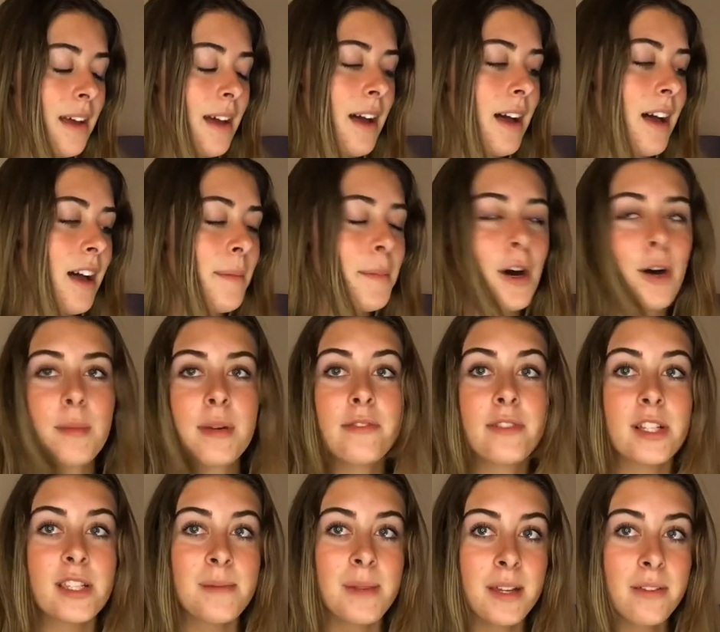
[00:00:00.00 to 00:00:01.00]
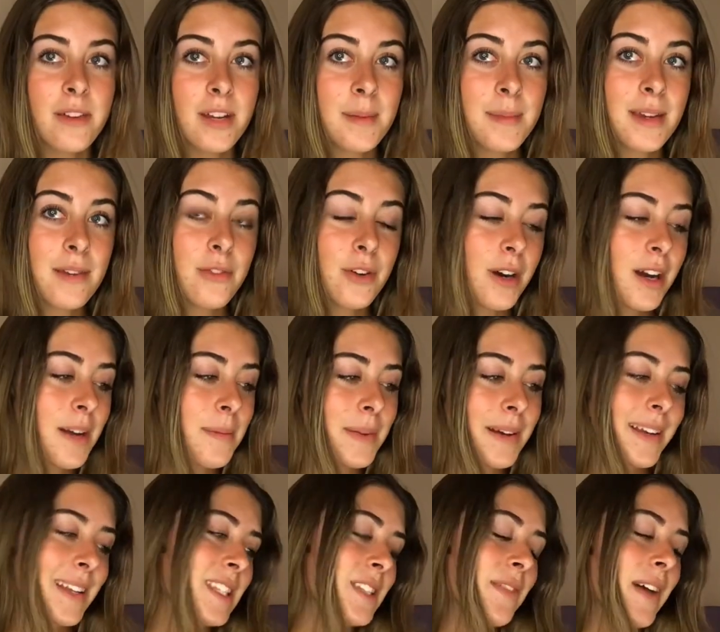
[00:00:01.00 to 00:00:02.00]
All my friends make fun of me for it,
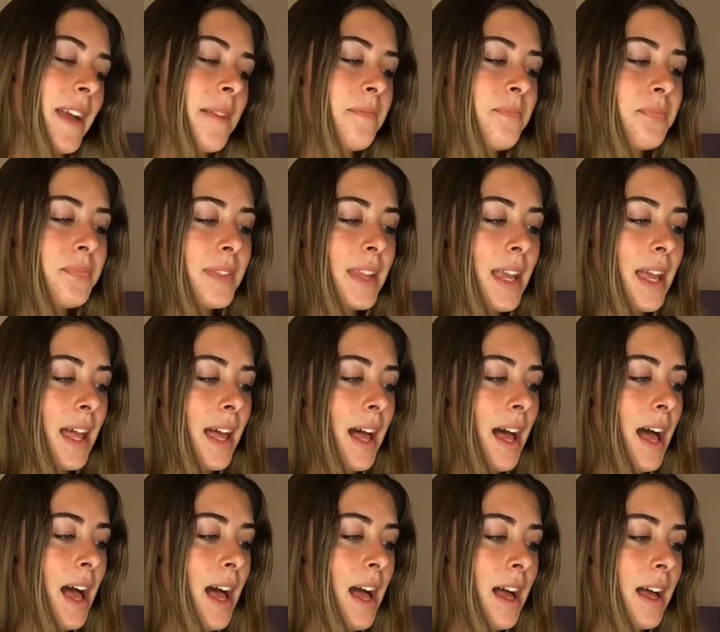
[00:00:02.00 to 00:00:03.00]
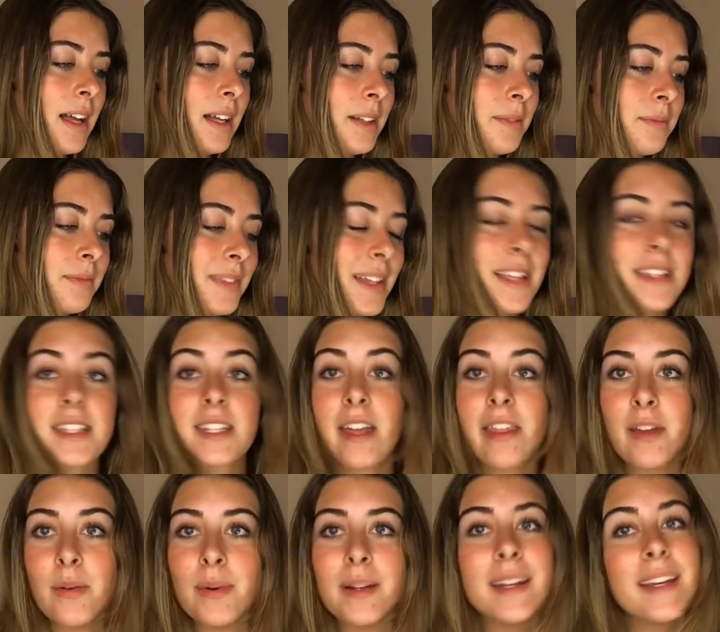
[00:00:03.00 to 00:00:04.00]
but it's fine. That's
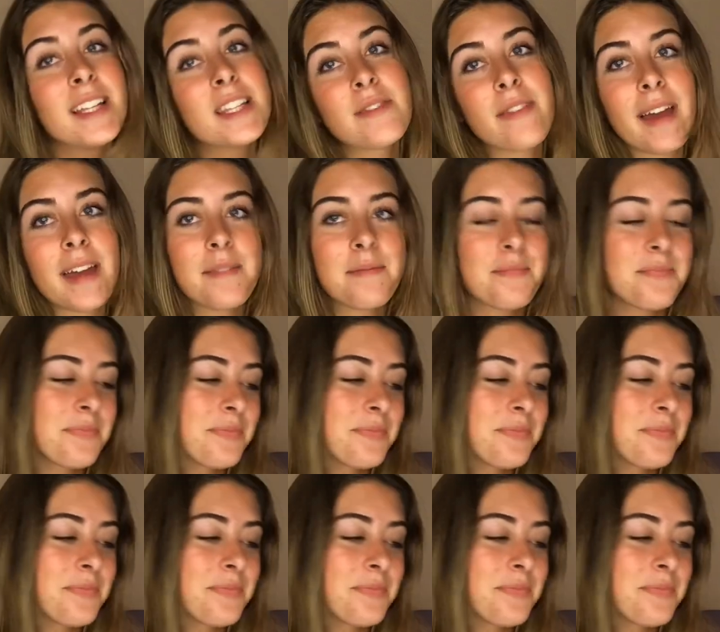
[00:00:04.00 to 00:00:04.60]
another one. It's fine.